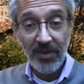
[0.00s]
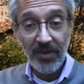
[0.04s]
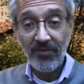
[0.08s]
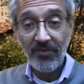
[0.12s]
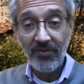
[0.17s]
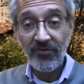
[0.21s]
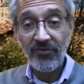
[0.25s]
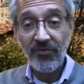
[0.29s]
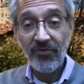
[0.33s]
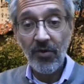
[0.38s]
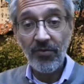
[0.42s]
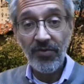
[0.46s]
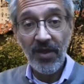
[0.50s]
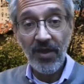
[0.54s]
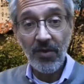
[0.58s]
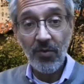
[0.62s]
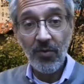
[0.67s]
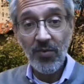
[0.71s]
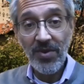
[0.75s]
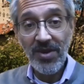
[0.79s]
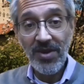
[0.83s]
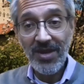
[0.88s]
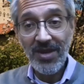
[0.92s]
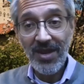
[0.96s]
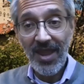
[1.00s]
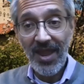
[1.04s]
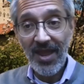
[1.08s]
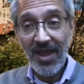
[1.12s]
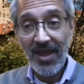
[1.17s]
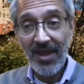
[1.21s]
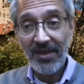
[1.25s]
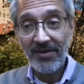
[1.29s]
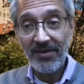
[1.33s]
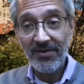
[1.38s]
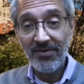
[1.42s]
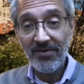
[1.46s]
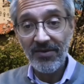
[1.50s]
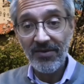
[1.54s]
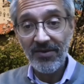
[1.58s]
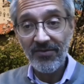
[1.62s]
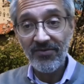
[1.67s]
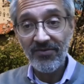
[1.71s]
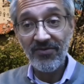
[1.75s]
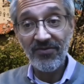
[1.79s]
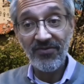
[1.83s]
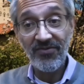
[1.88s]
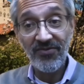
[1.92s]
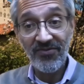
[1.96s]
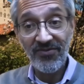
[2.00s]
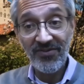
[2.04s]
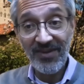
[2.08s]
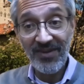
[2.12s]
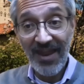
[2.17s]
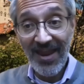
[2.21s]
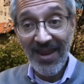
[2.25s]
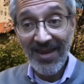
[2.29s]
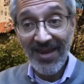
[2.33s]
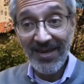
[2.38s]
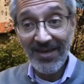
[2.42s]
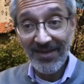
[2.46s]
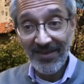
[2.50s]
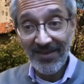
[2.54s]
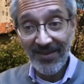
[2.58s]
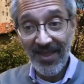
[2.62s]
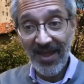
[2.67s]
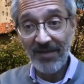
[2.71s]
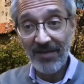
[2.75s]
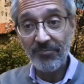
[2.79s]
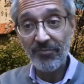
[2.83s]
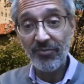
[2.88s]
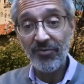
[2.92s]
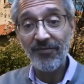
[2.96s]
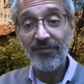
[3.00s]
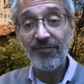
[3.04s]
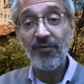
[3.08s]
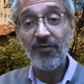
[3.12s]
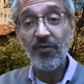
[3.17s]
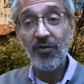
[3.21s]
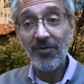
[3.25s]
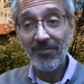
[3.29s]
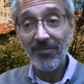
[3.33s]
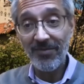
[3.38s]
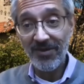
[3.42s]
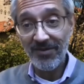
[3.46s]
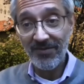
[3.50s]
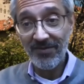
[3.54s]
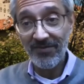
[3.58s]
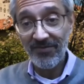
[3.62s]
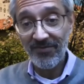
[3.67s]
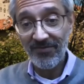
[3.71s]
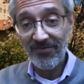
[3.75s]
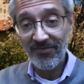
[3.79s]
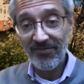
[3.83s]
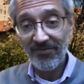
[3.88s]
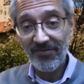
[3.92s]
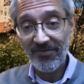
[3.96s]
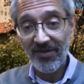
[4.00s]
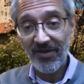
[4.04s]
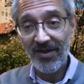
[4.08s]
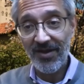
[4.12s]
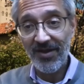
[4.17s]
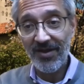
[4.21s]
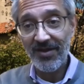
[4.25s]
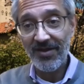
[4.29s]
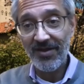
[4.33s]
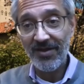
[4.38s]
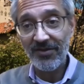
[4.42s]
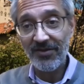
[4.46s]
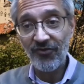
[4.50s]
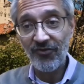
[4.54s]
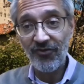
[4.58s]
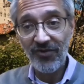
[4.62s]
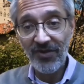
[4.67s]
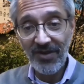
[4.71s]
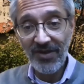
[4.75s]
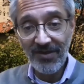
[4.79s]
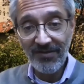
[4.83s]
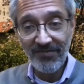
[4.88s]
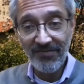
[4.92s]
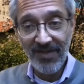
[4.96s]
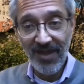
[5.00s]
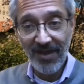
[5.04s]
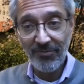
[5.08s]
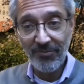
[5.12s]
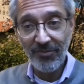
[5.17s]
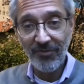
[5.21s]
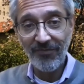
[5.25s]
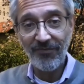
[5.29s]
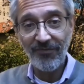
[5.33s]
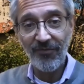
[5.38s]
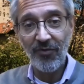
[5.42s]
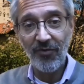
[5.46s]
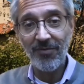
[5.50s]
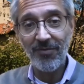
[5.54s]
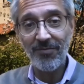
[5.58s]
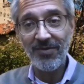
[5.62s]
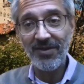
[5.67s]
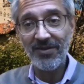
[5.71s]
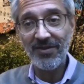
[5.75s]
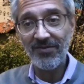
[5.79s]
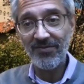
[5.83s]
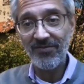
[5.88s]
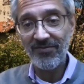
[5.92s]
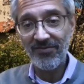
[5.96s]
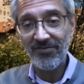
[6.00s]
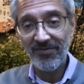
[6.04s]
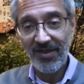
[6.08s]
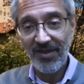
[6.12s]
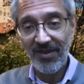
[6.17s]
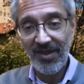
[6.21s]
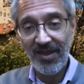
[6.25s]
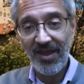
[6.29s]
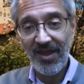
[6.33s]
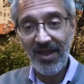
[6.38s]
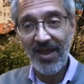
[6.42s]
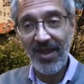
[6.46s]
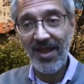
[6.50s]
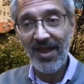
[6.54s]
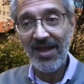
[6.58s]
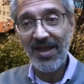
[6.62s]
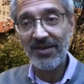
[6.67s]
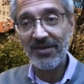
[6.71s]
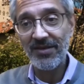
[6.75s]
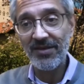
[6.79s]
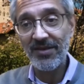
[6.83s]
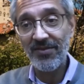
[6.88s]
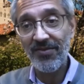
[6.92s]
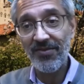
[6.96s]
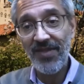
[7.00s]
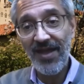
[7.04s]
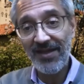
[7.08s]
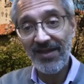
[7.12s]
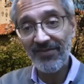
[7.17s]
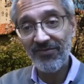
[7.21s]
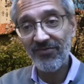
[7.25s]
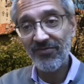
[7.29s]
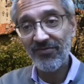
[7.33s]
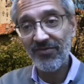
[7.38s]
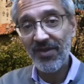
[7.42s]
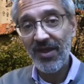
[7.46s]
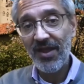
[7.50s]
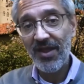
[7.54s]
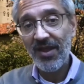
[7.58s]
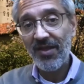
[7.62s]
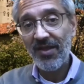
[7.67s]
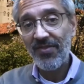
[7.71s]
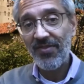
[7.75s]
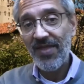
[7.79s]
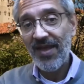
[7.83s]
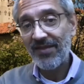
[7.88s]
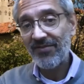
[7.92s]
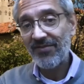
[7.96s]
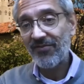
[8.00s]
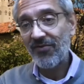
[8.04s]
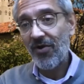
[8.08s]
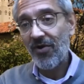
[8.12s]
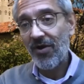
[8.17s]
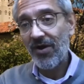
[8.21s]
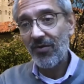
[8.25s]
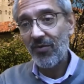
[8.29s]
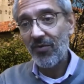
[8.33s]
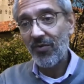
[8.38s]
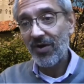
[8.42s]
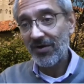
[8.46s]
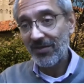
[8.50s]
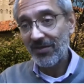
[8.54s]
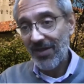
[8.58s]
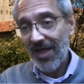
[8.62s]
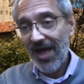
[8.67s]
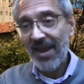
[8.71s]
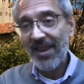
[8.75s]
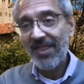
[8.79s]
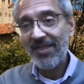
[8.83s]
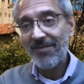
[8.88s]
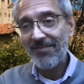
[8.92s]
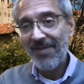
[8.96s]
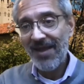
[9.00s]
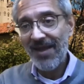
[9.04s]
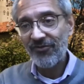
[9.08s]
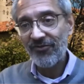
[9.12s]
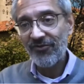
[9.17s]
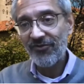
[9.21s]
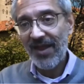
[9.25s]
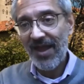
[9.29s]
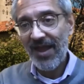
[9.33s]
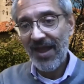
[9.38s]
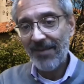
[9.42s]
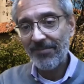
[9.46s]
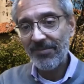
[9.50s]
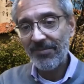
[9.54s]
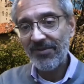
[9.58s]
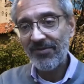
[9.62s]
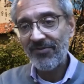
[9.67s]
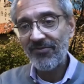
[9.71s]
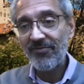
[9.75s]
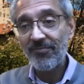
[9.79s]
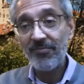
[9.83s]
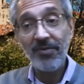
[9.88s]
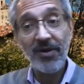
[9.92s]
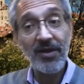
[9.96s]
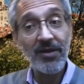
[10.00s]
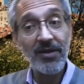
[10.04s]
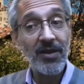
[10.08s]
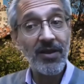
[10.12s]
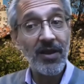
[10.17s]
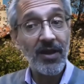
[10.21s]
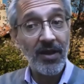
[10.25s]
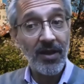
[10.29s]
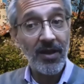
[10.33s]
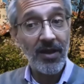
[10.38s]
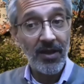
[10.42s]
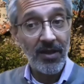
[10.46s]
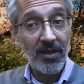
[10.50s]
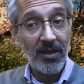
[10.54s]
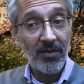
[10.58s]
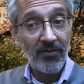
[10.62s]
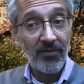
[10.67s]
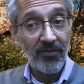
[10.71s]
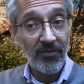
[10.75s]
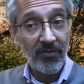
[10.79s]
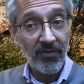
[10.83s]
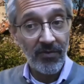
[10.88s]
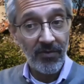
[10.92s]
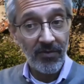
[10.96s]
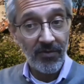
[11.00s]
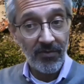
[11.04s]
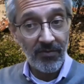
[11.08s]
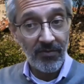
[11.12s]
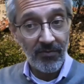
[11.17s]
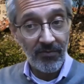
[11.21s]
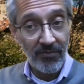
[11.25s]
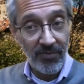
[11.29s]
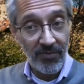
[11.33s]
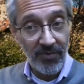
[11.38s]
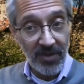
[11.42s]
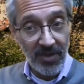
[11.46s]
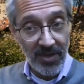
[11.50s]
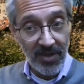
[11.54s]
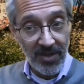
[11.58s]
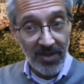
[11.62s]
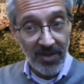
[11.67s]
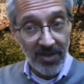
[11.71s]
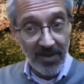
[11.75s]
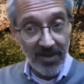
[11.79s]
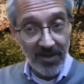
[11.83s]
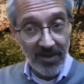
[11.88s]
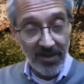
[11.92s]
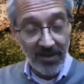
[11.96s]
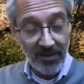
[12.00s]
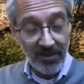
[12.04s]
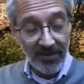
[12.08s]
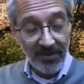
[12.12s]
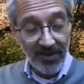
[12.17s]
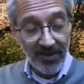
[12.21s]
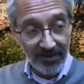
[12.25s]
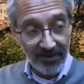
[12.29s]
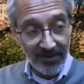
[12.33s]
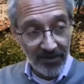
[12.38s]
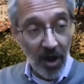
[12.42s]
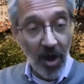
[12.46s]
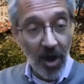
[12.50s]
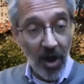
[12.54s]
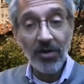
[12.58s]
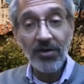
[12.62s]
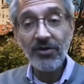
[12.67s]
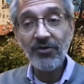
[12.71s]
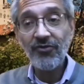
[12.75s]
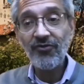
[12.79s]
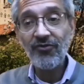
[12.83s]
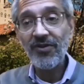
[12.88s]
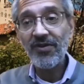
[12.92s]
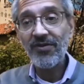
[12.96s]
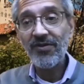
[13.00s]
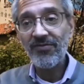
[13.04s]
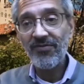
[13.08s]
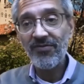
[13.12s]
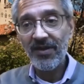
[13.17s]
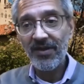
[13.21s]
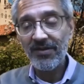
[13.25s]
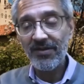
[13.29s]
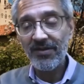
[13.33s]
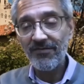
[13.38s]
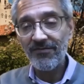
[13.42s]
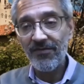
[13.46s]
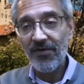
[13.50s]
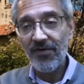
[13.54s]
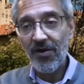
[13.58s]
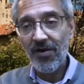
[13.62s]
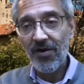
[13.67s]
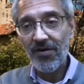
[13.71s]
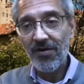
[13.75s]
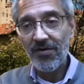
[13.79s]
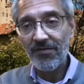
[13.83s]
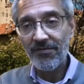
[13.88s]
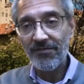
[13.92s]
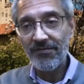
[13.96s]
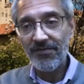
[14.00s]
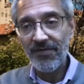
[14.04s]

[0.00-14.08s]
so that we can sustain that performance, achieve that performance. And that's where a lot of the magic happens, but the technologies that involve